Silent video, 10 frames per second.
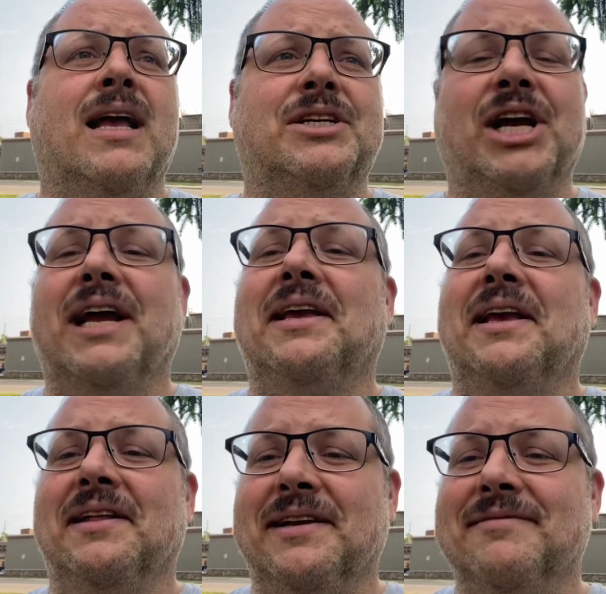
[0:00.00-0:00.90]
Jack
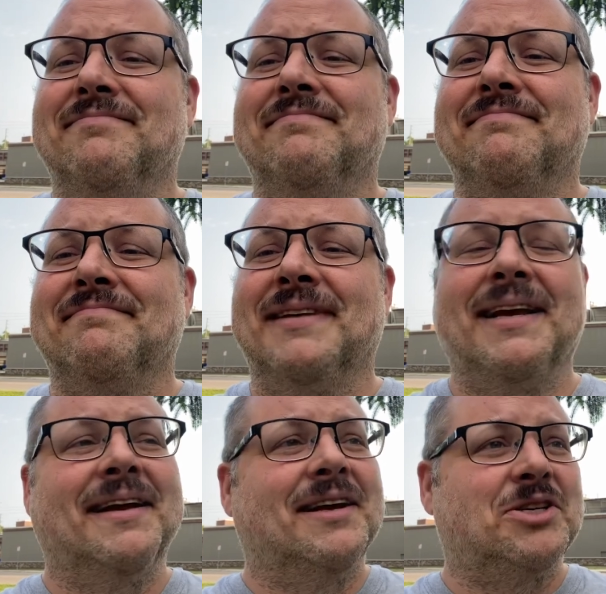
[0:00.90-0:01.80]
Keeley
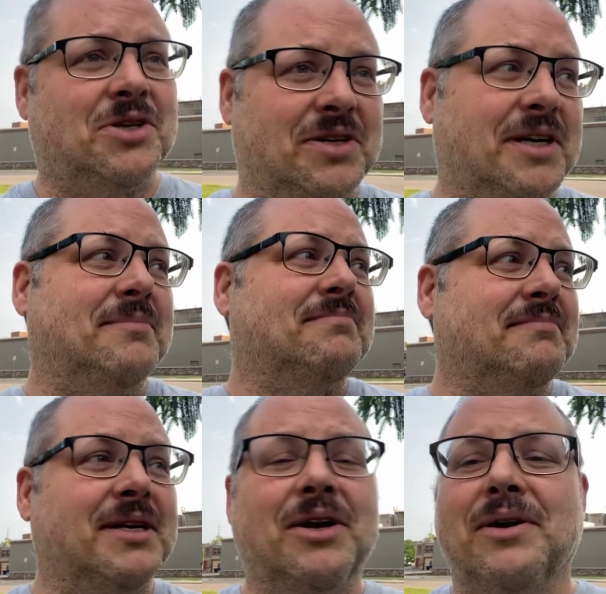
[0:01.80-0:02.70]
stood up.
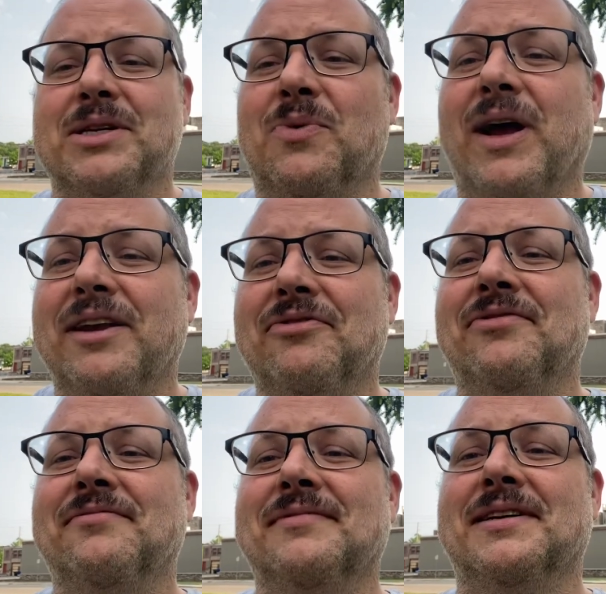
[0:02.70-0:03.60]
You know, his wife
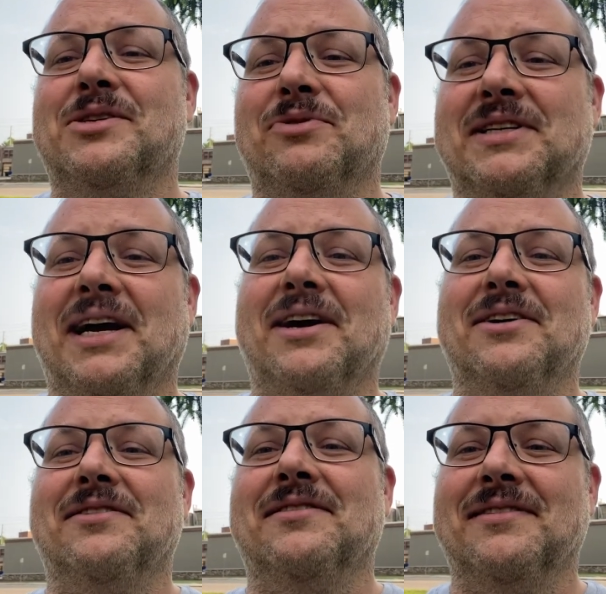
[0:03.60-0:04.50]
is
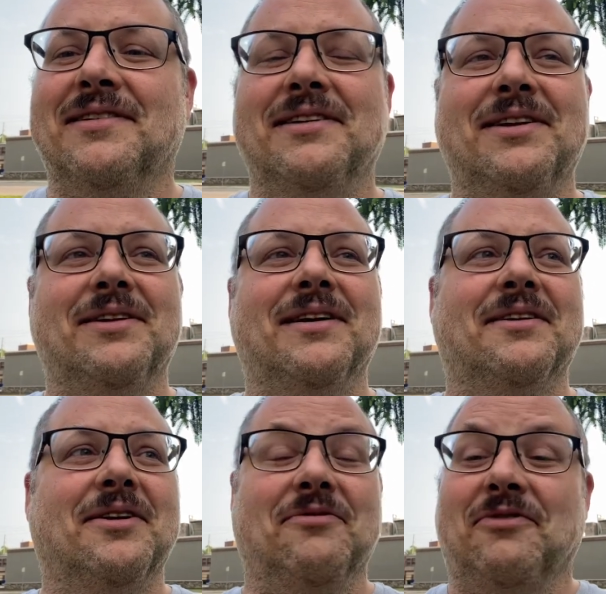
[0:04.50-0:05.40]
retired
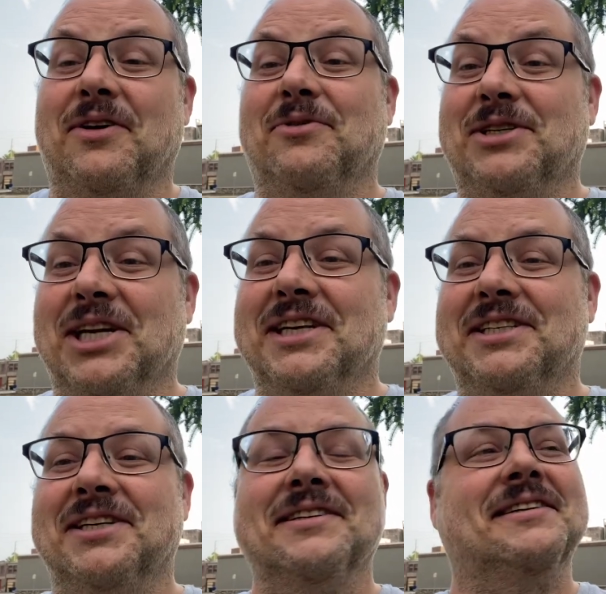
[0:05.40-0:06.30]
federal judge.